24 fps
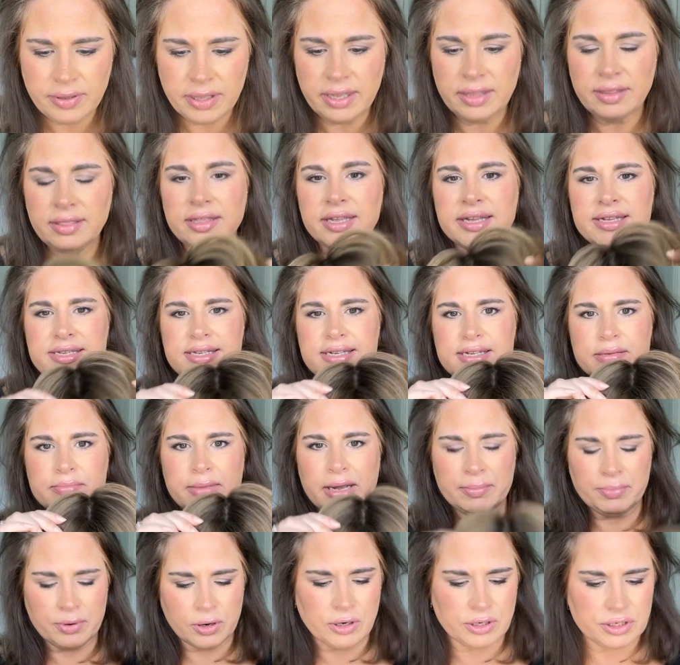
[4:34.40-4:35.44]
this is
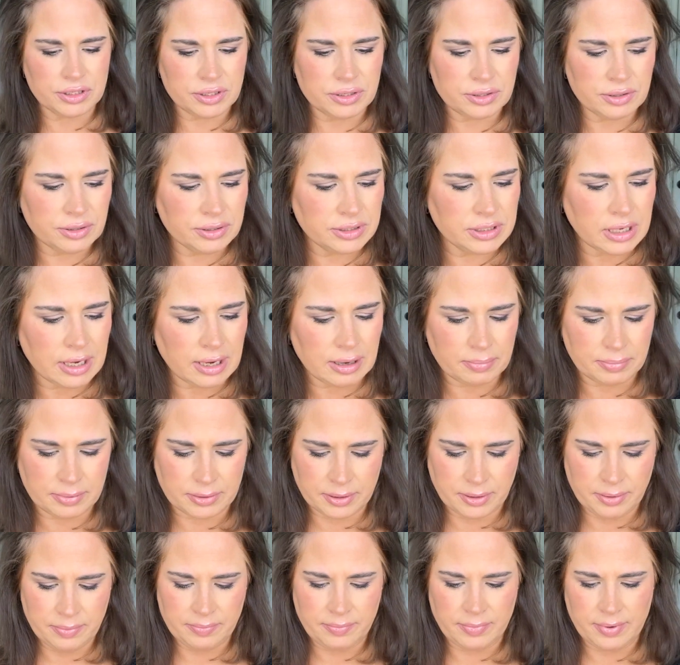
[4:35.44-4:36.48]
my personal
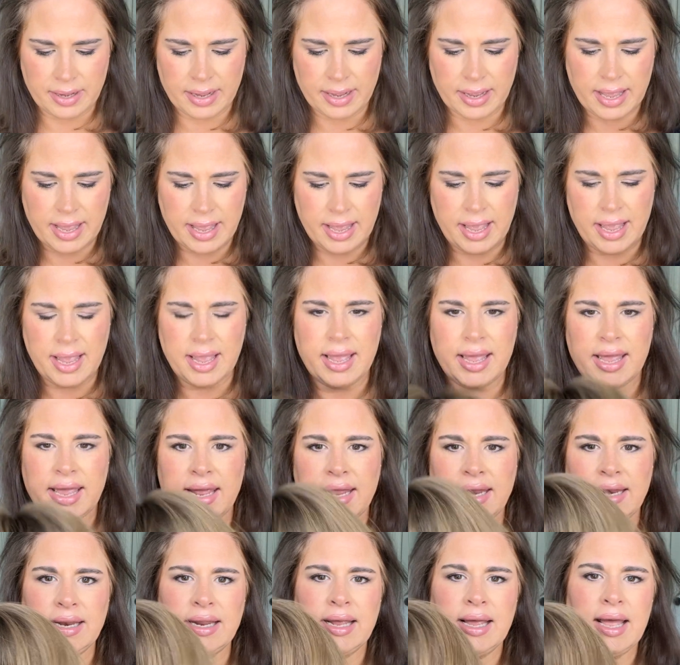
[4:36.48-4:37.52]
topper,
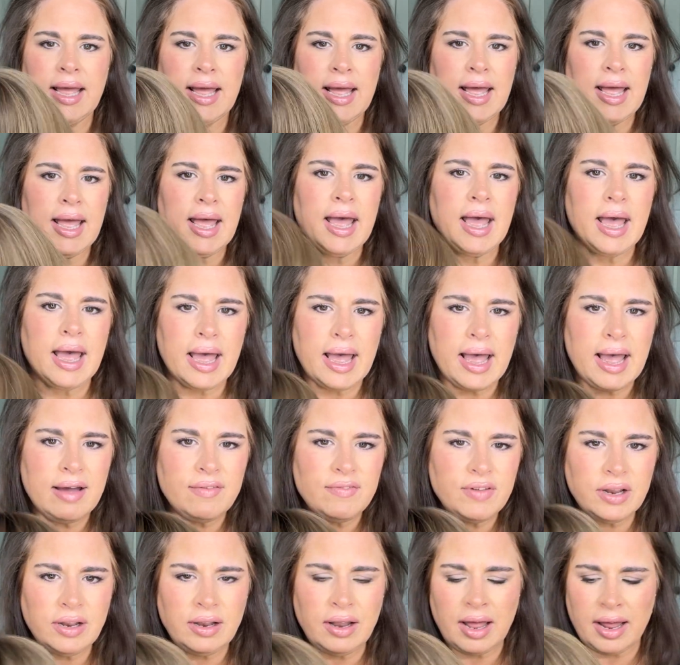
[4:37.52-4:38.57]
and I have
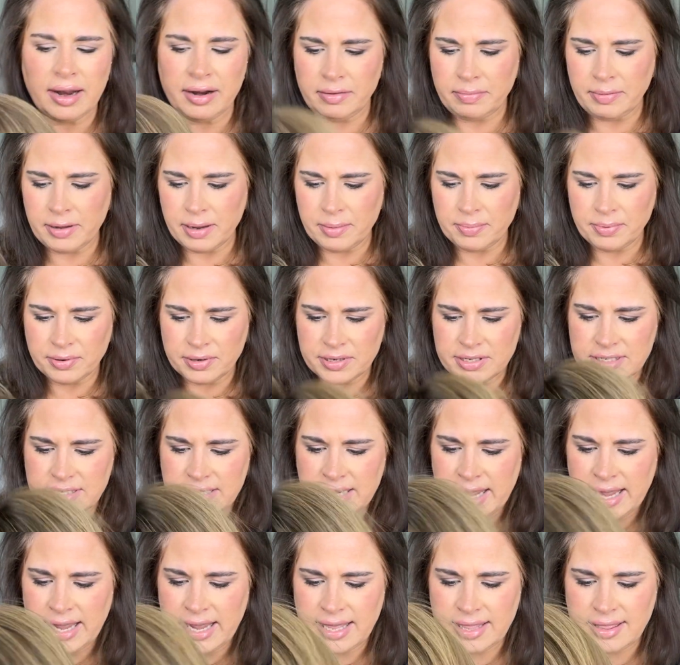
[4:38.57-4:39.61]
a lot of people
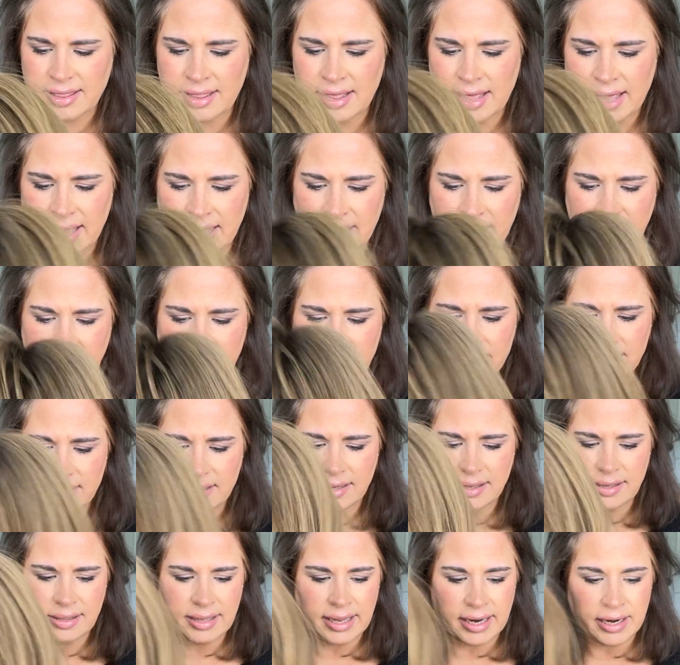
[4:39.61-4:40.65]
say that
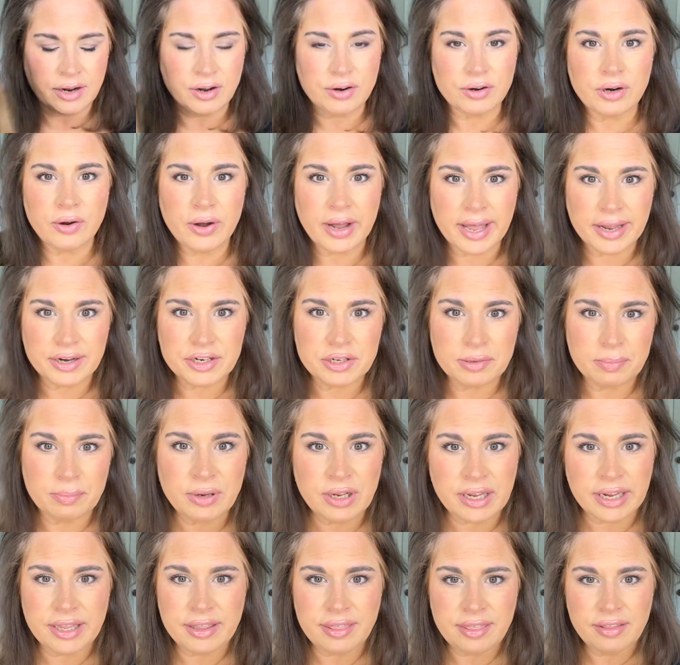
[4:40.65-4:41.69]
they don't know how to
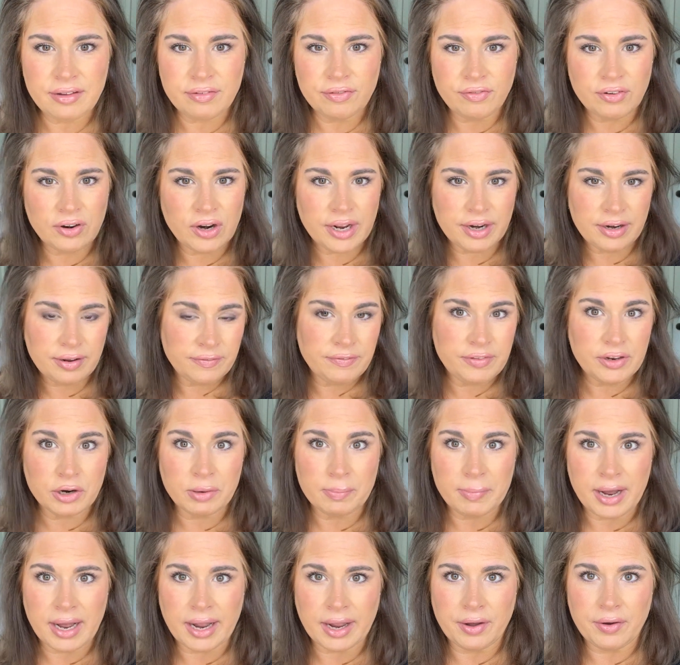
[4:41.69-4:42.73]
blend the front of their
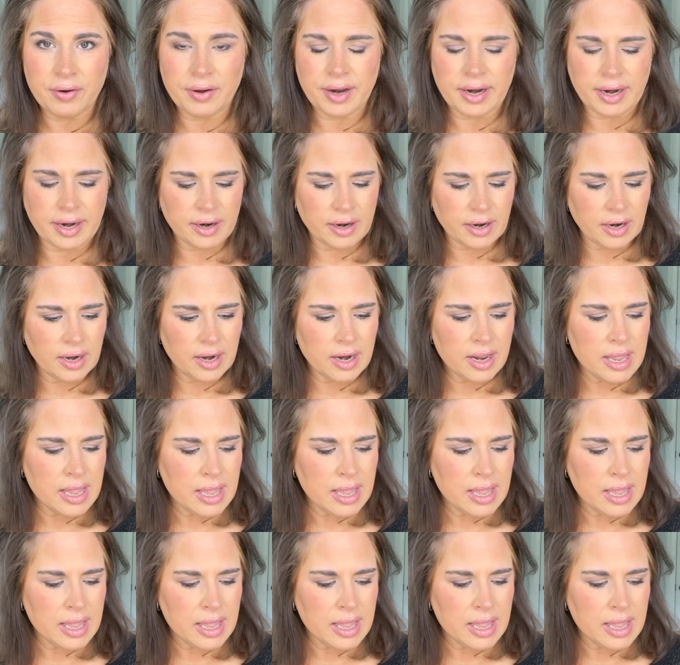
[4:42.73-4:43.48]
bio hair.